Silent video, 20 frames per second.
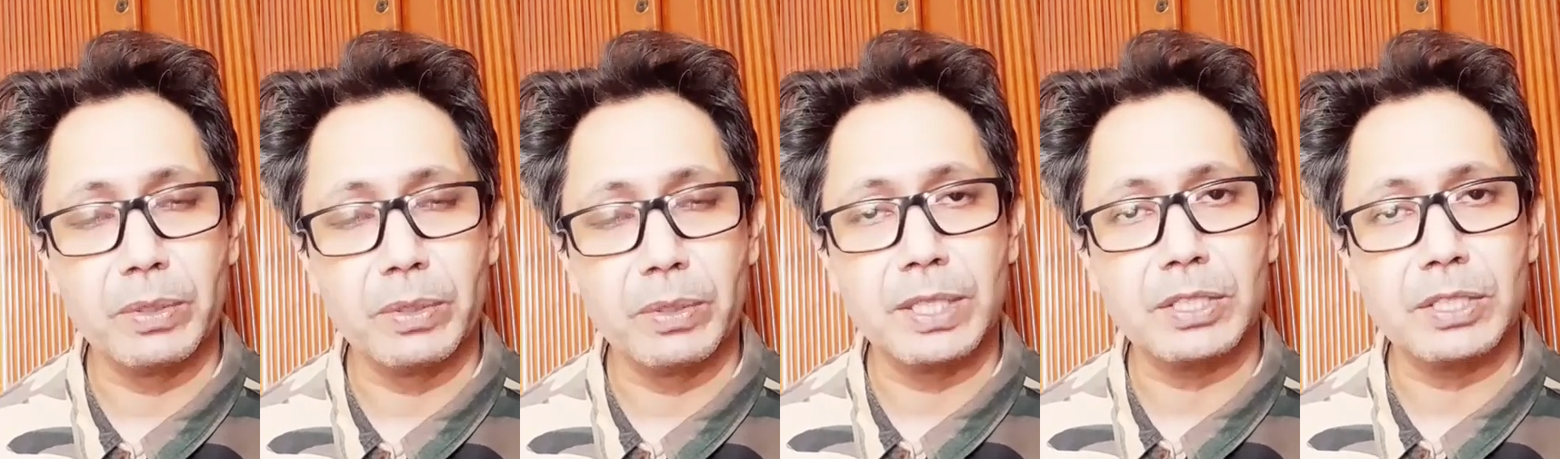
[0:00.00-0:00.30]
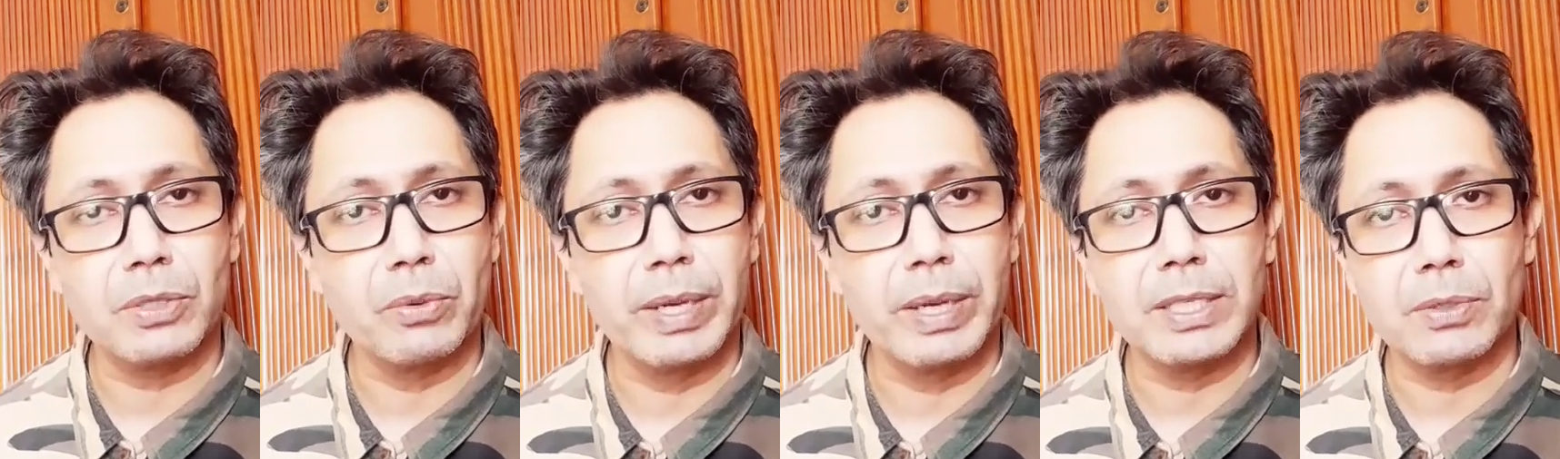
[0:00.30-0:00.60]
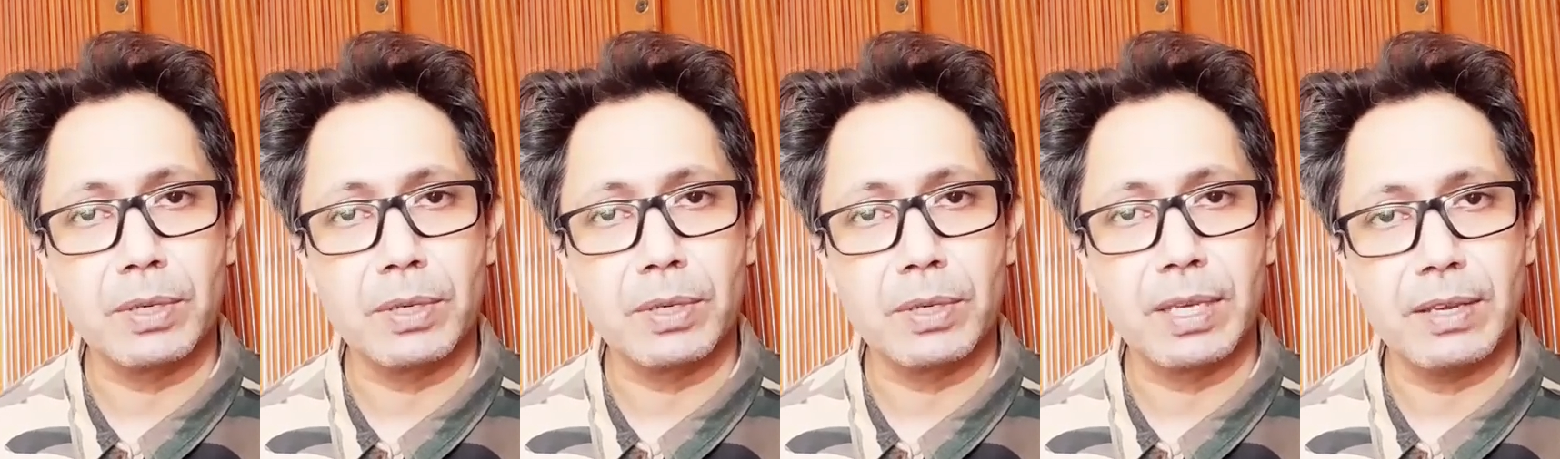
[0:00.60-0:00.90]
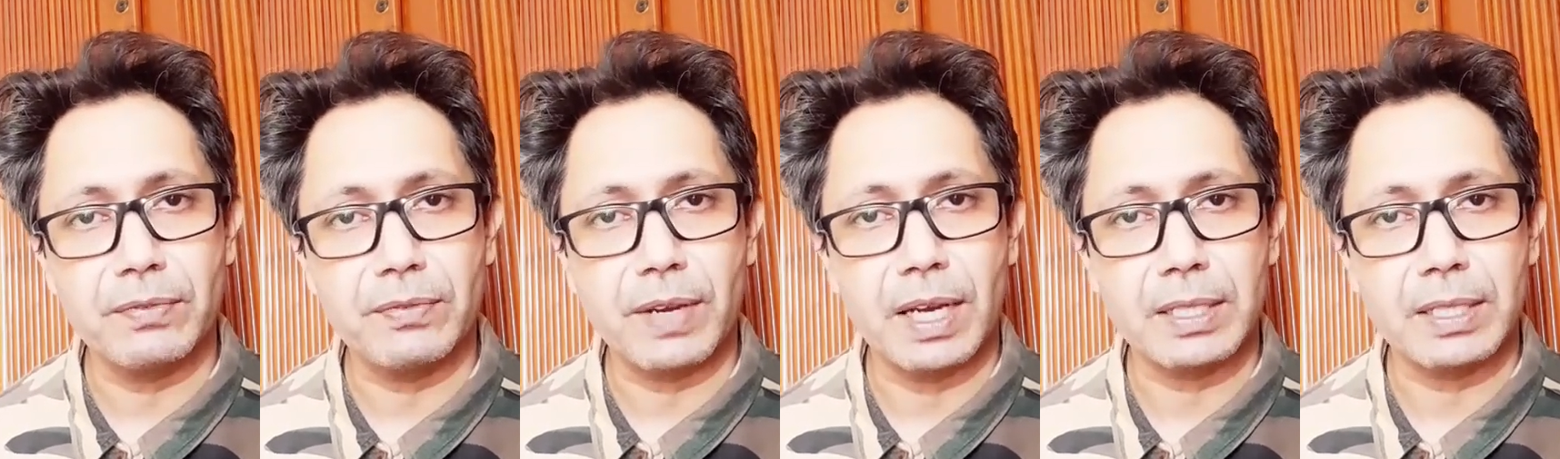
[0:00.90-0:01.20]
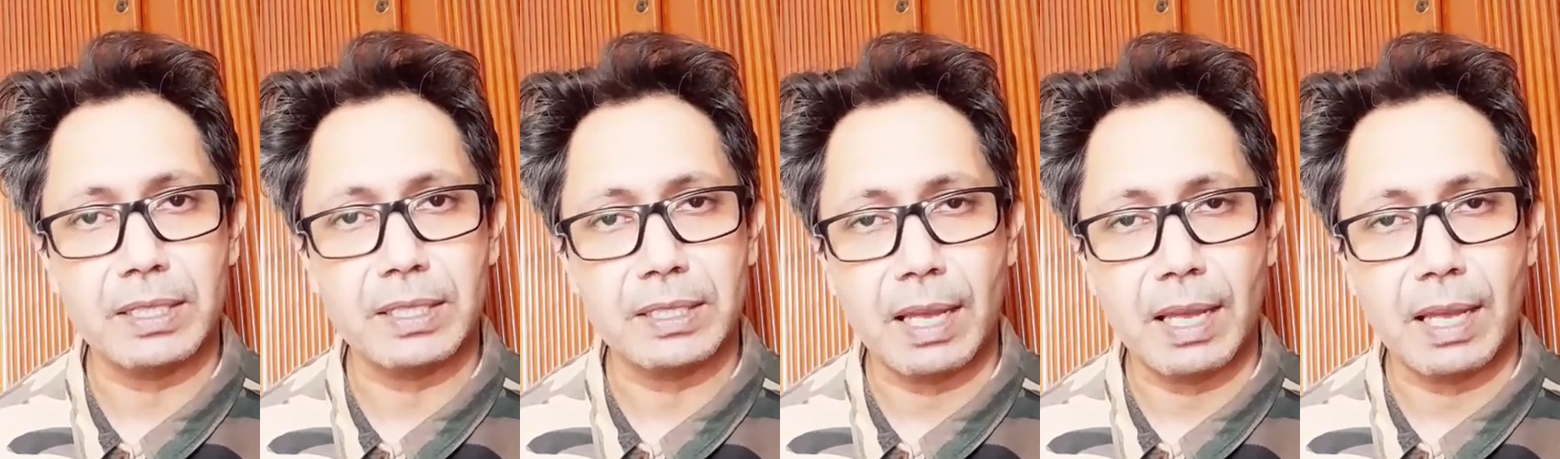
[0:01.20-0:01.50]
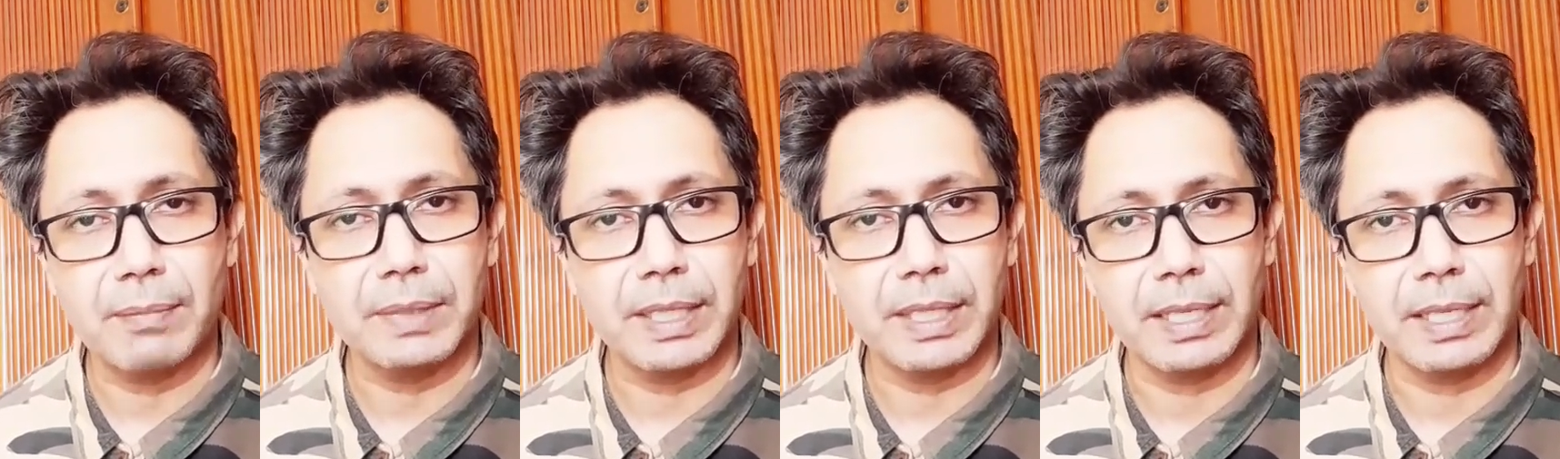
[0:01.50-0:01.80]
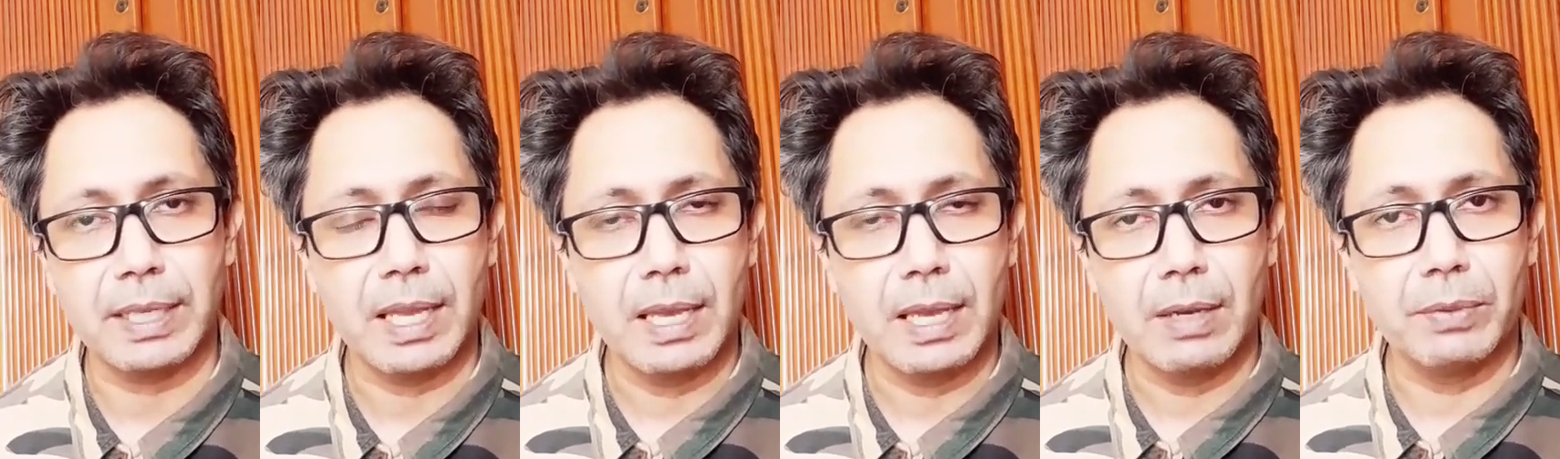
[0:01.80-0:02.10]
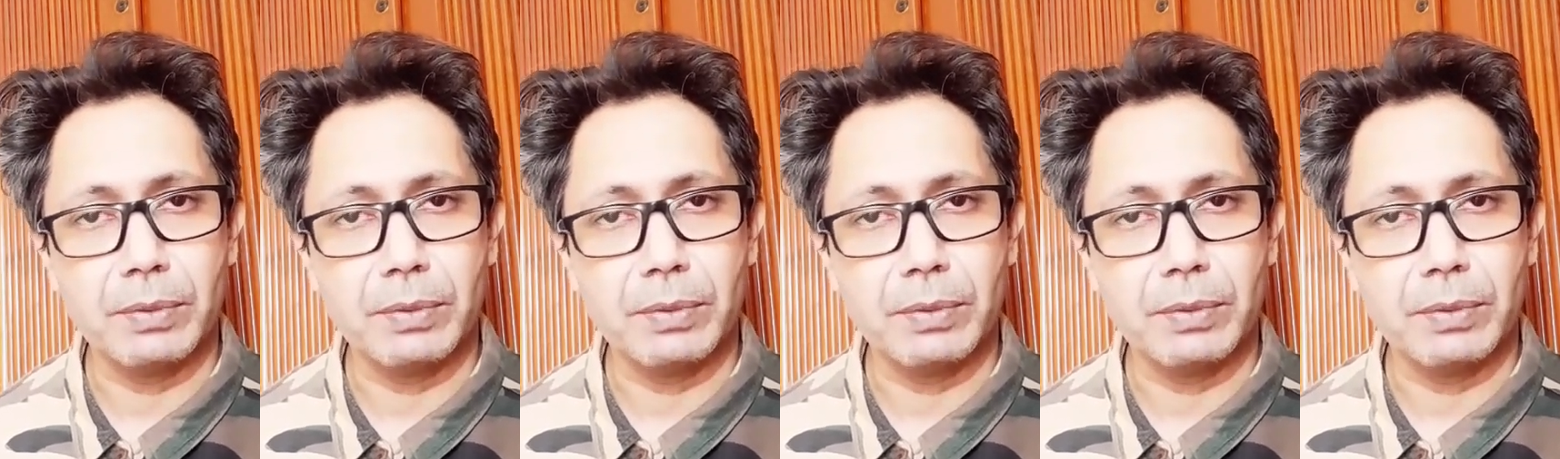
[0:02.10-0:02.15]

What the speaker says: who is going to give us something